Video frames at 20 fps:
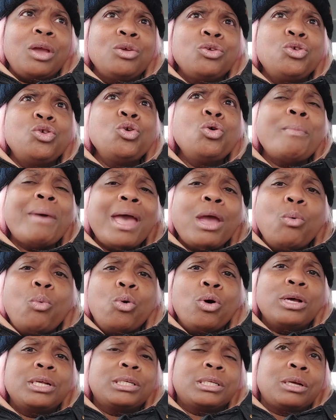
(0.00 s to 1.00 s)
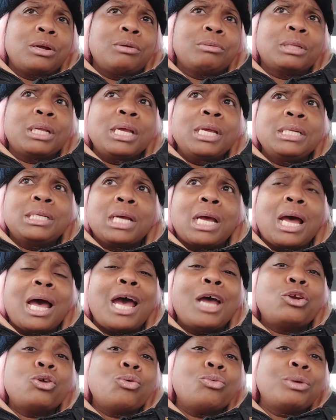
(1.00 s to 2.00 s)
you may want certain things and
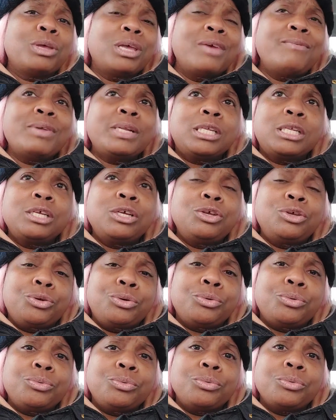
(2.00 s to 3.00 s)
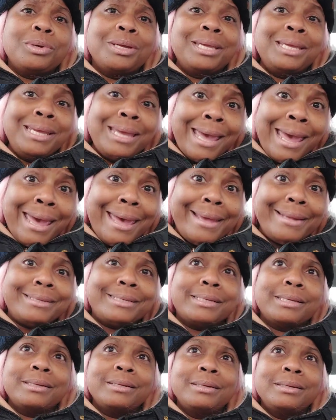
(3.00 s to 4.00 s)
God don't give it to you
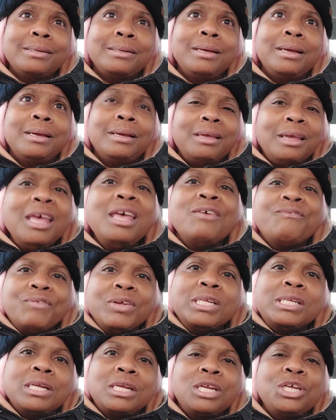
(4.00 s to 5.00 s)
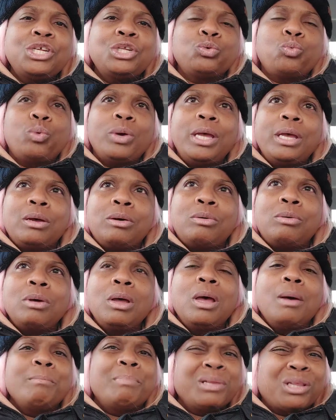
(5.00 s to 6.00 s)
yet, if it's in His will.
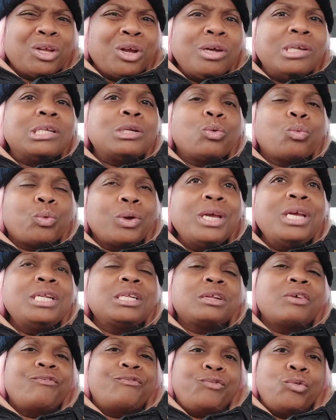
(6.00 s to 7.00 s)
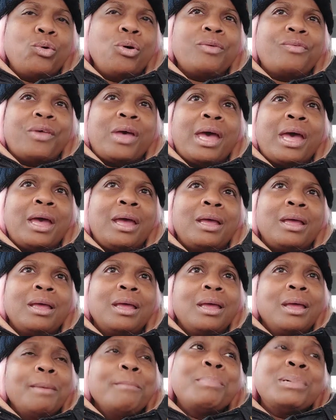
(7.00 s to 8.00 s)
But there's a reason for that.
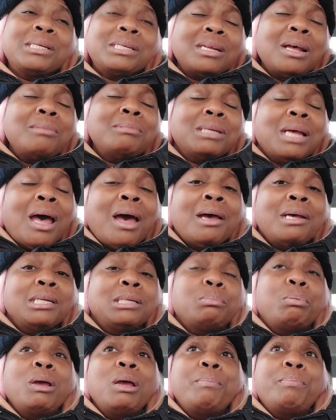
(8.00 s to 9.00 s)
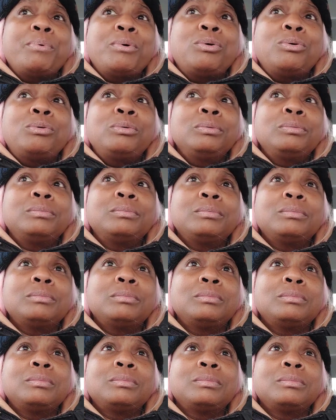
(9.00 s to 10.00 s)
But sometimes people,
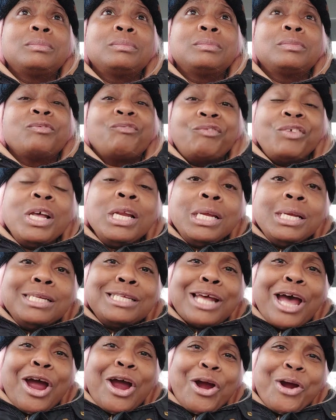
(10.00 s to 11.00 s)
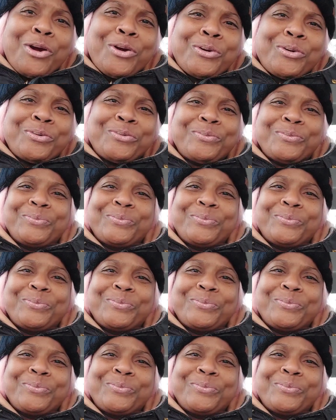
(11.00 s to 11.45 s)
feelings are hurt.